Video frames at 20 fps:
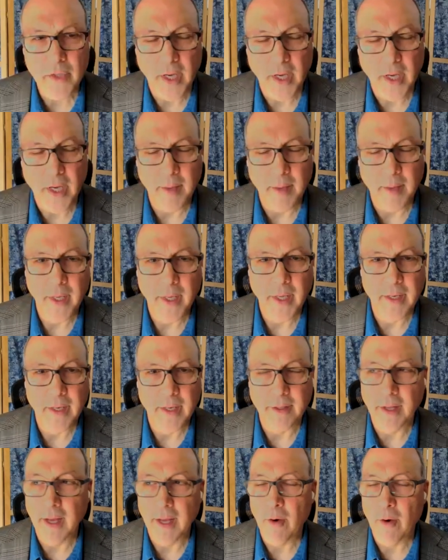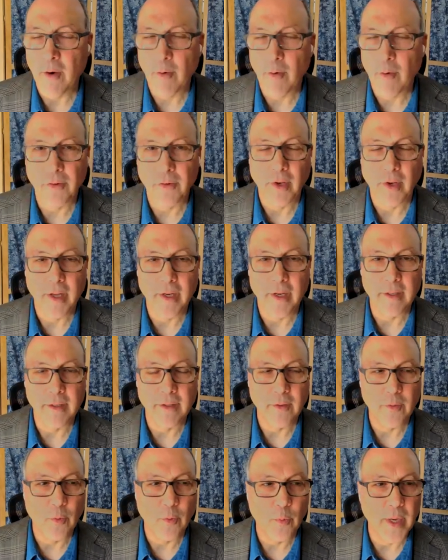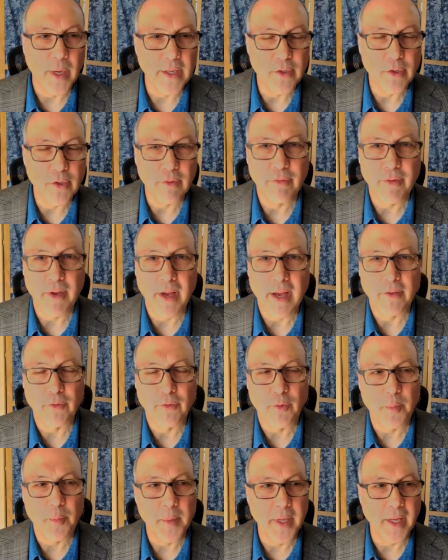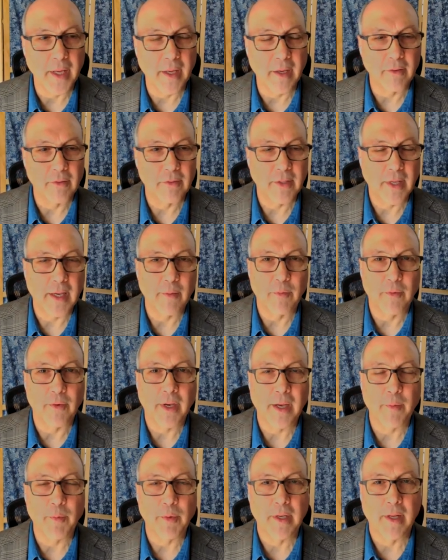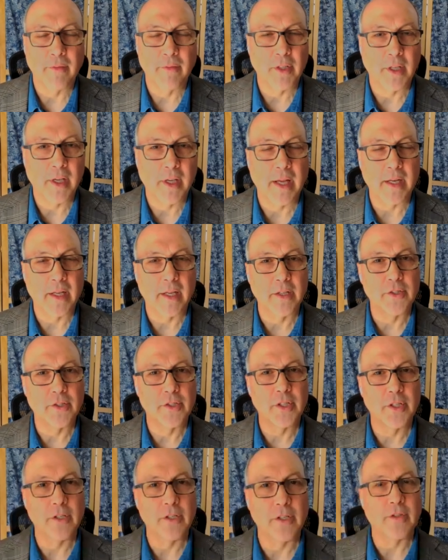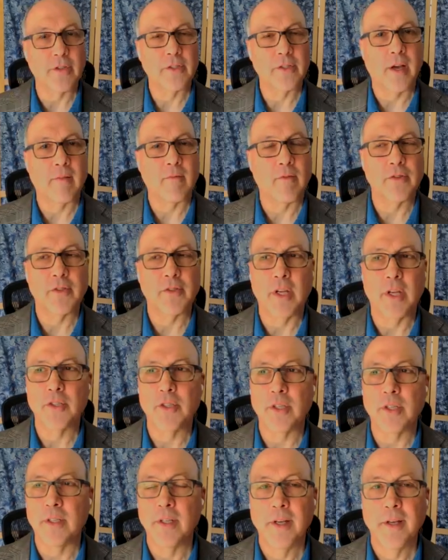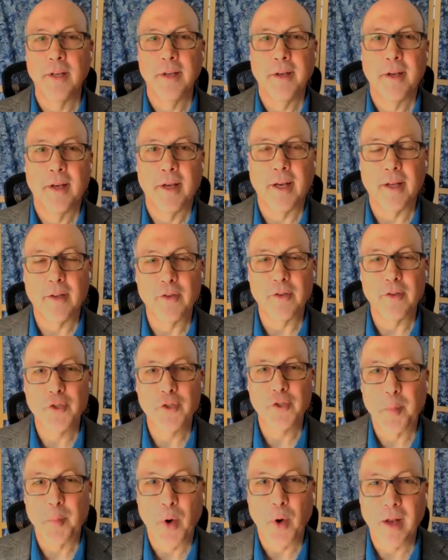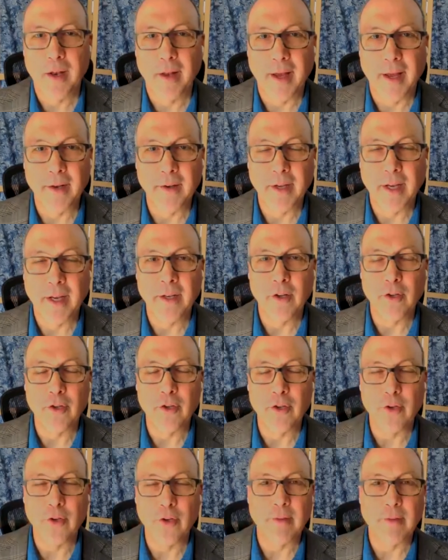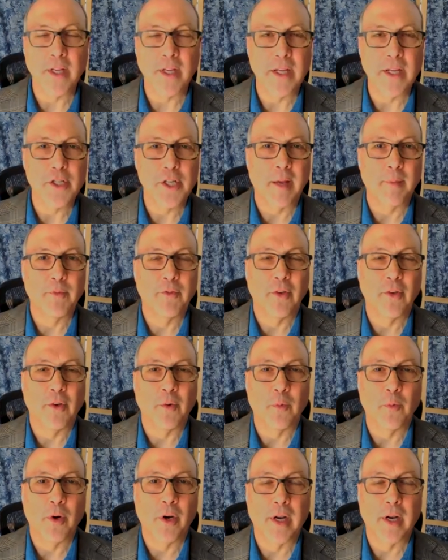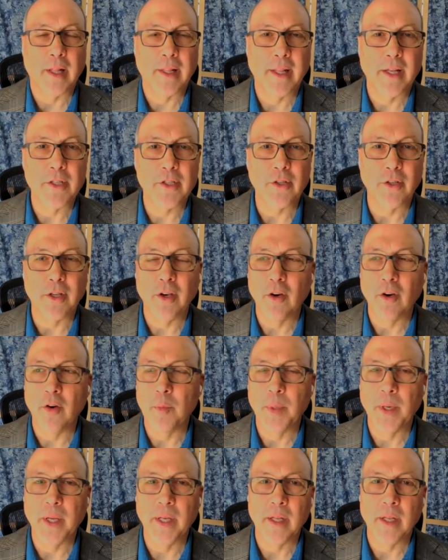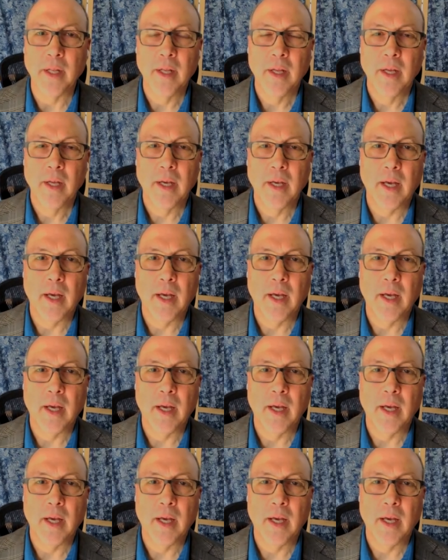of time, and the hour has gone way too fast for me because I would love to kind of continue this conversation. John and Paula, I know you have day jobs, so we're going to let you go. But